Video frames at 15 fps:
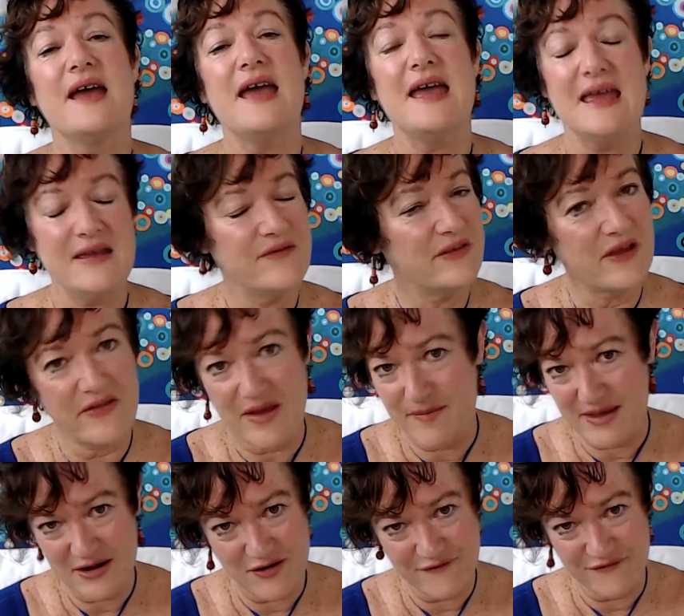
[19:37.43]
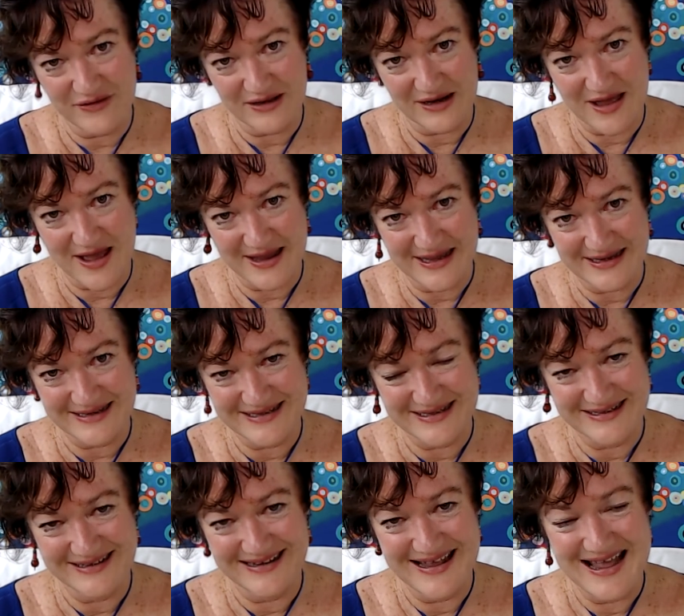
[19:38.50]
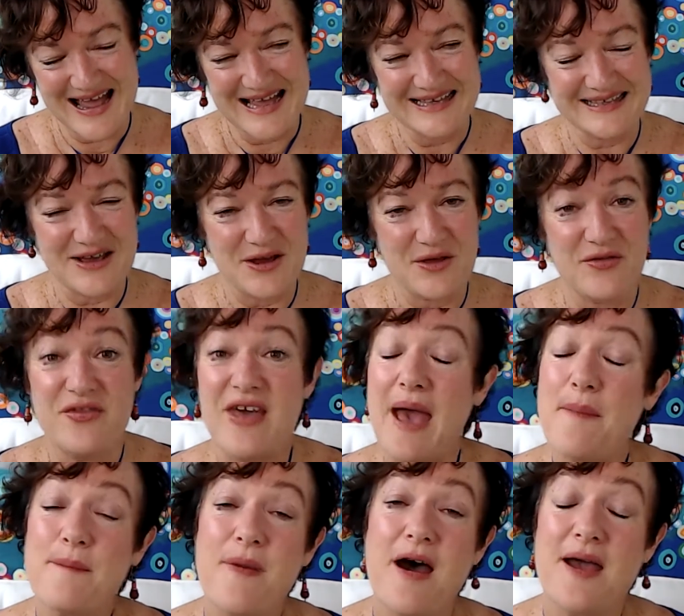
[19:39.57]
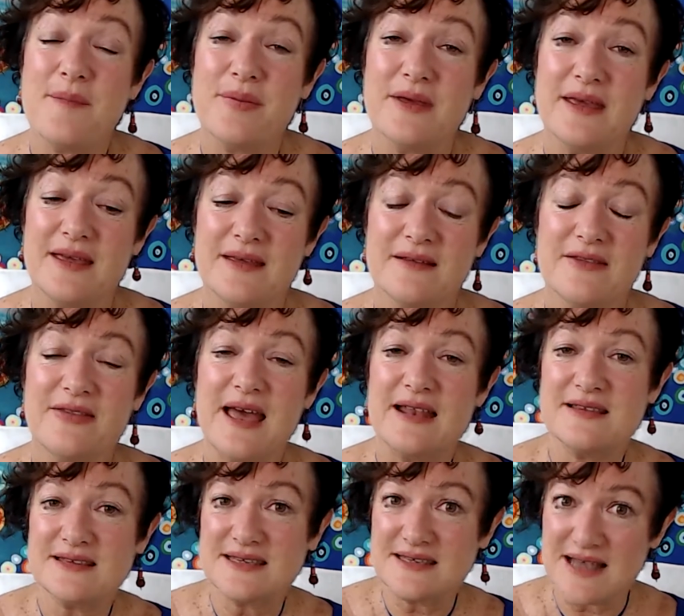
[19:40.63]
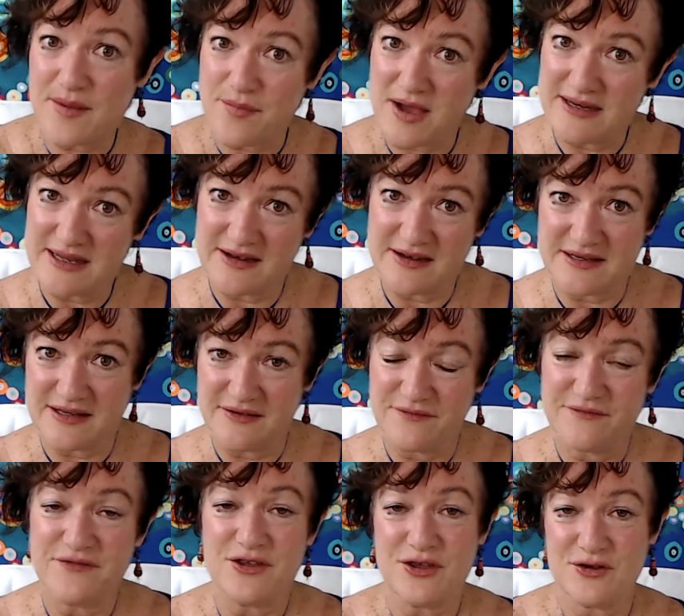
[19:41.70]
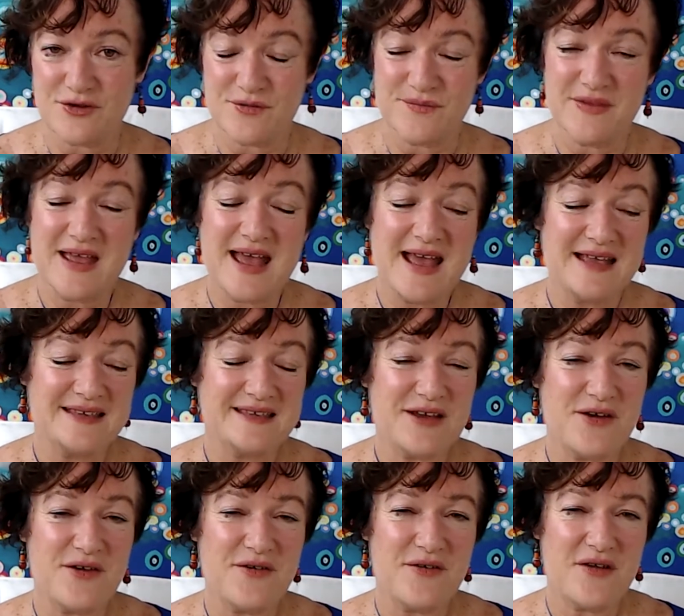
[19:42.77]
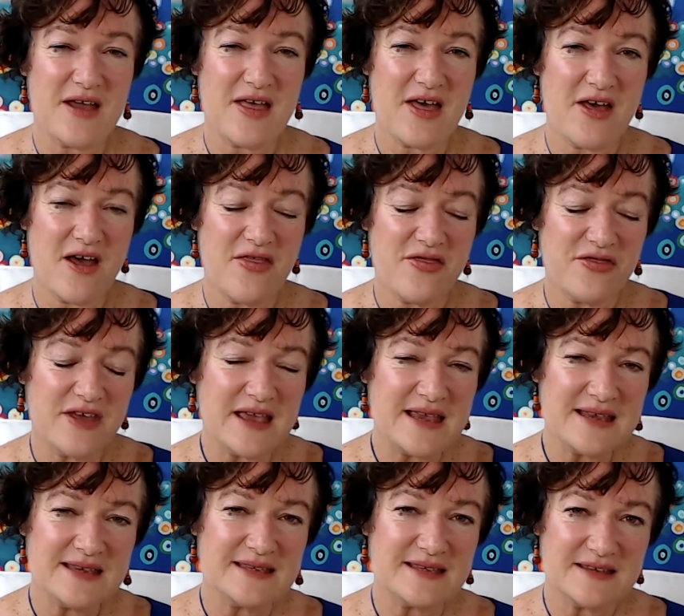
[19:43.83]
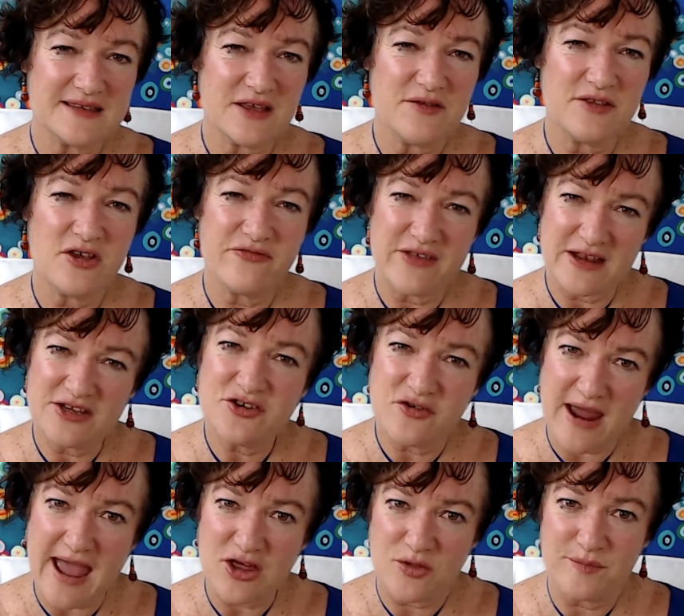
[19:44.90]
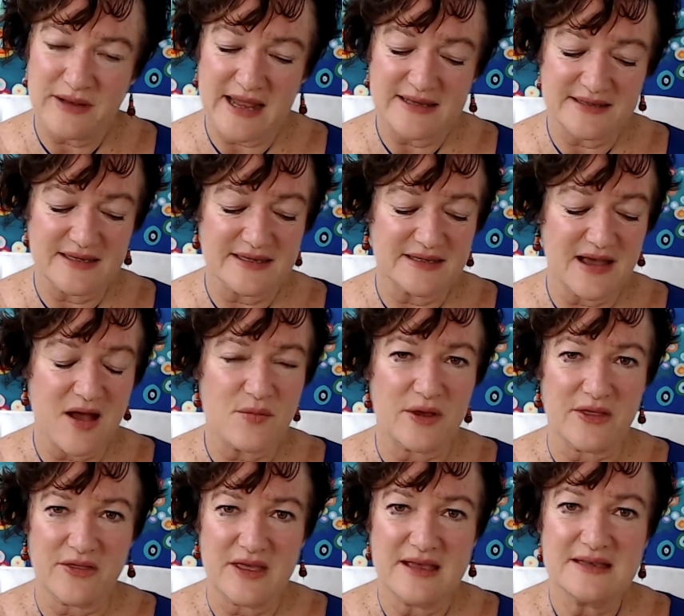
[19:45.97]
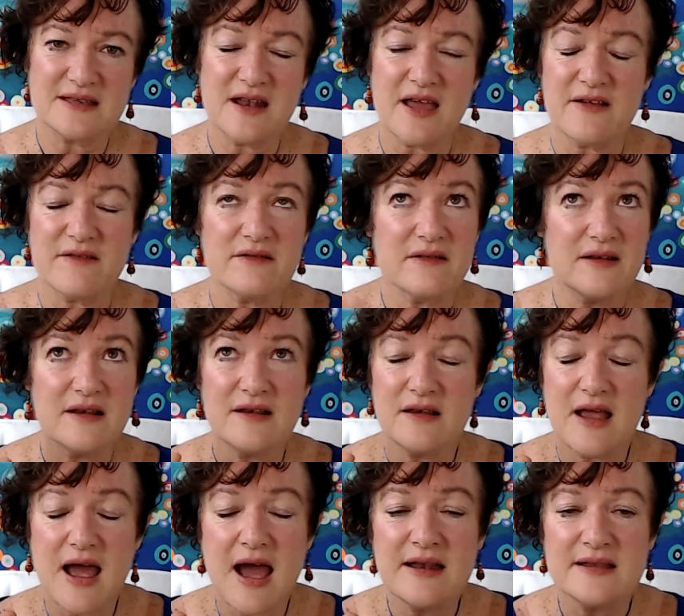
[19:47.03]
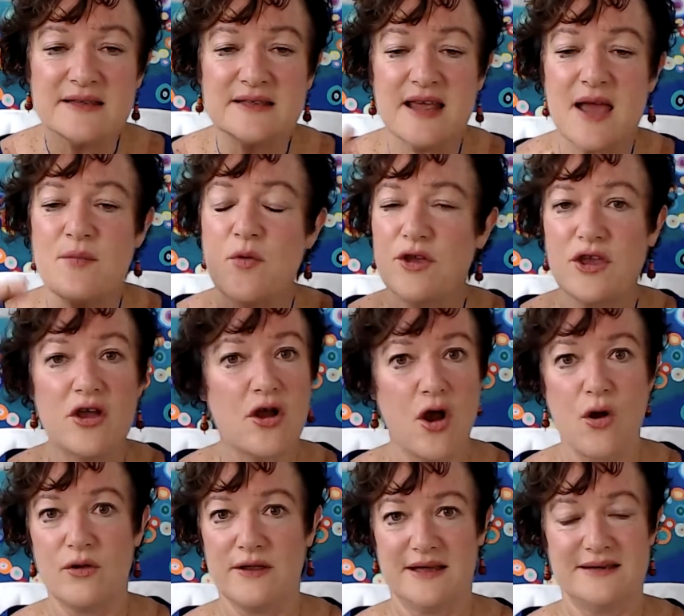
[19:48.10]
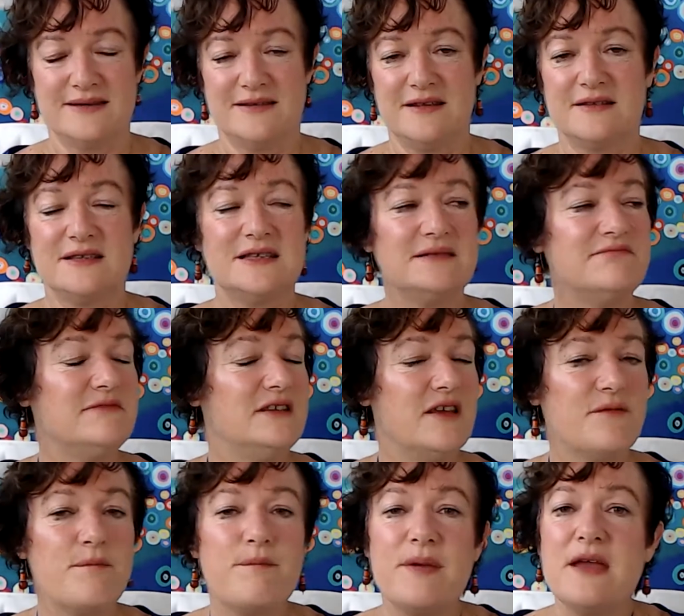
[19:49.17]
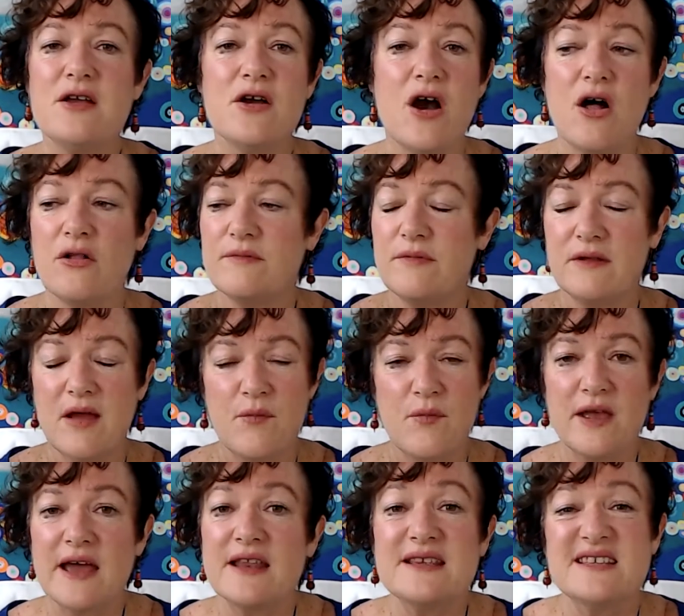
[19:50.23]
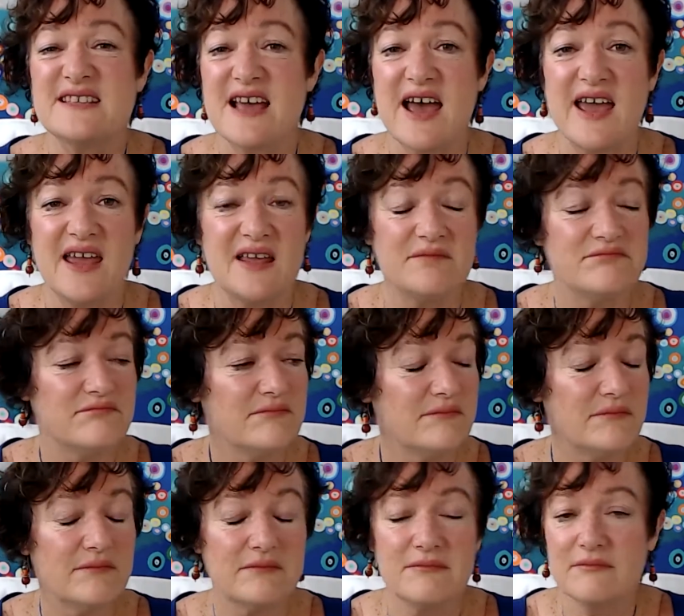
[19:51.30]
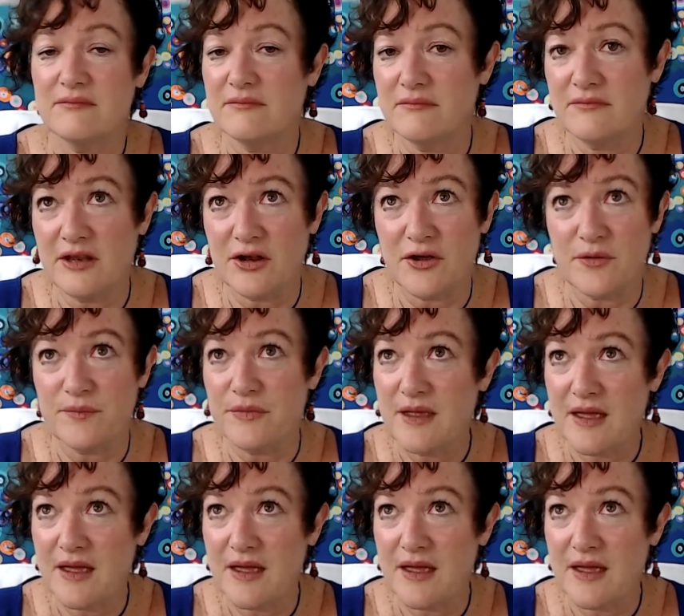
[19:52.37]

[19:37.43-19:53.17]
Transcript: even though they may not feel like it. So that might be that sub-identity for you. So that's your action plans to start with, is like, understand what your goal is, your big goal, and we're going to stay, $1